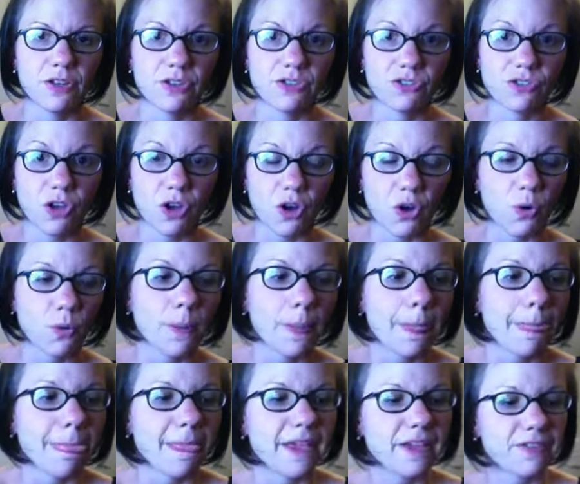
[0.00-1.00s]
So,
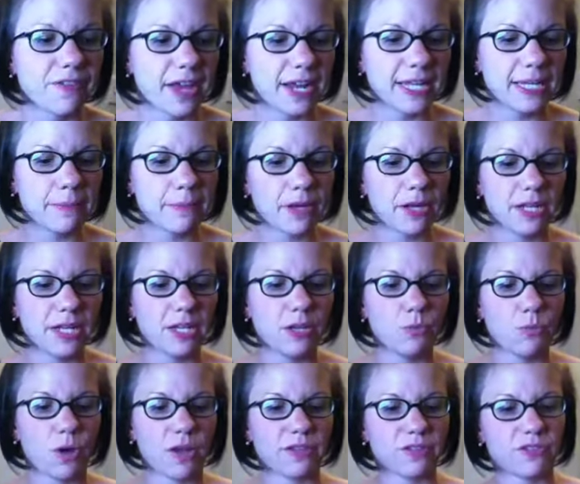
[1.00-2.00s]
if anybody
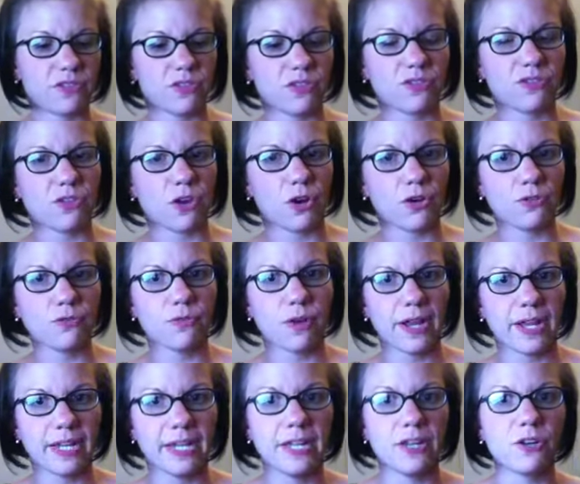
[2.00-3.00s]
wants to start
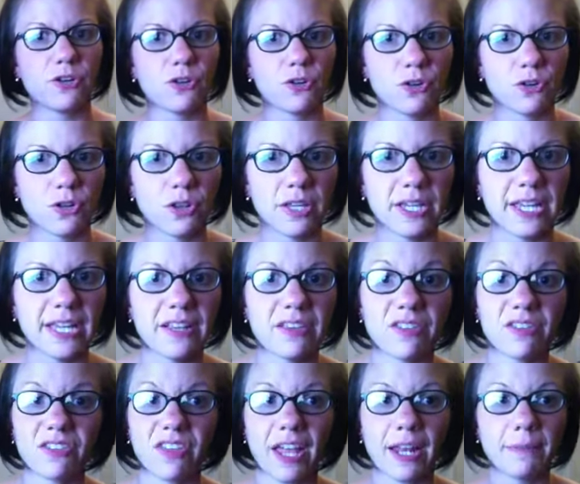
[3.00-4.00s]
writing early
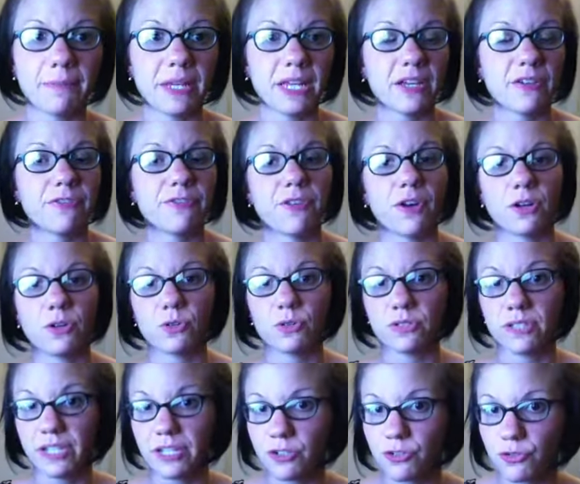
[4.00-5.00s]
and send me a
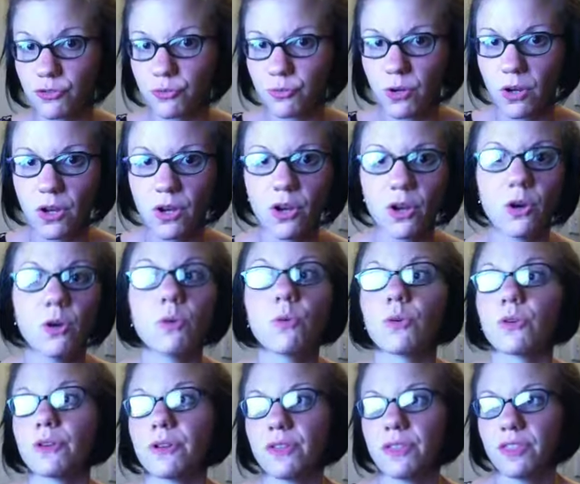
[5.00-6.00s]
funneled intro
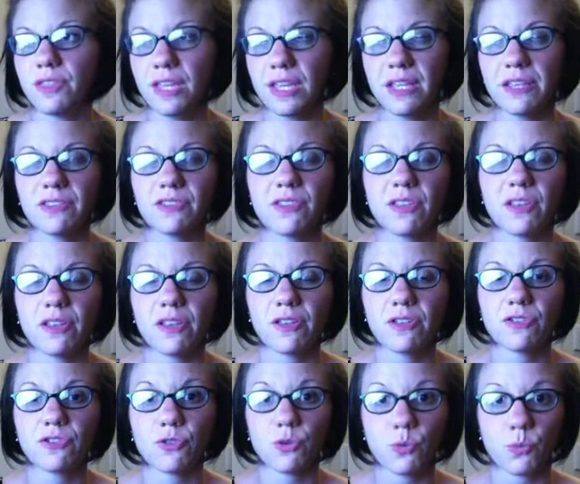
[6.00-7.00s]
or a
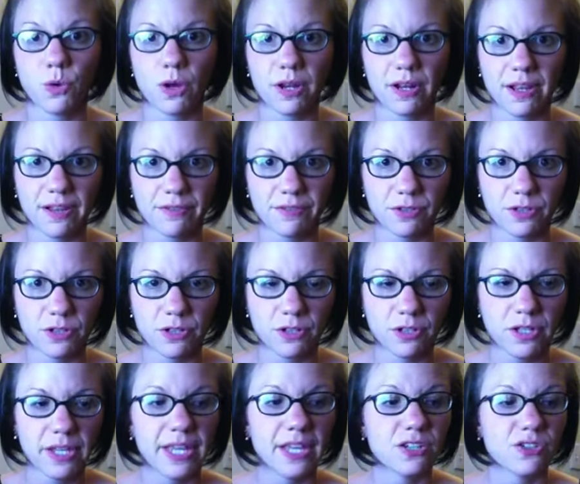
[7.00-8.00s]
thesis or whatever,